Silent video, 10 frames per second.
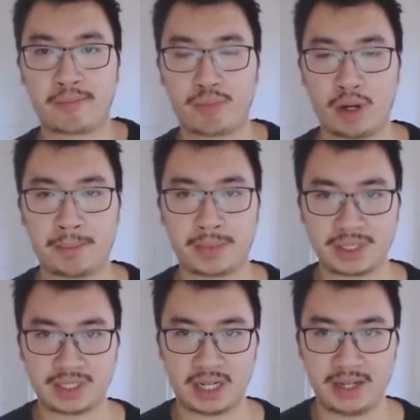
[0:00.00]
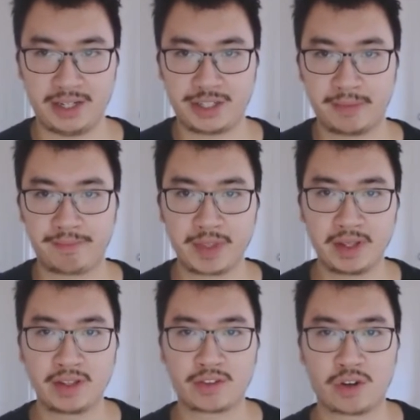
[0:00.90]
proper signage.
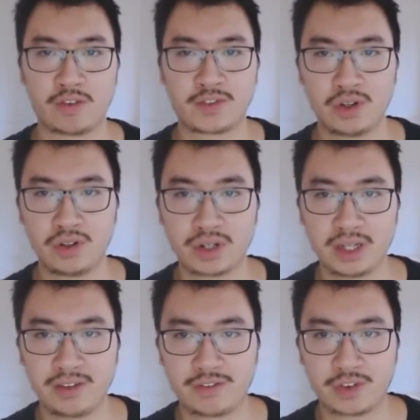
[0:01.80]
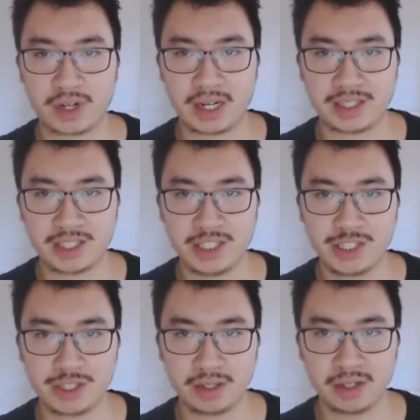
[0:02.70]
So if they're looking for a
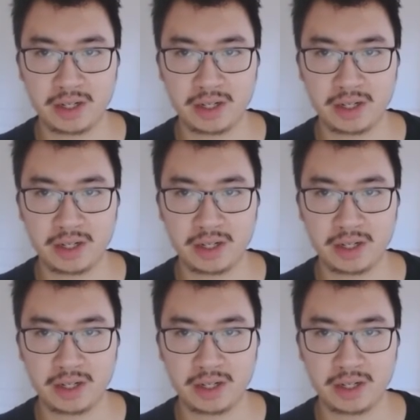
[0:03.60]
t-shirt,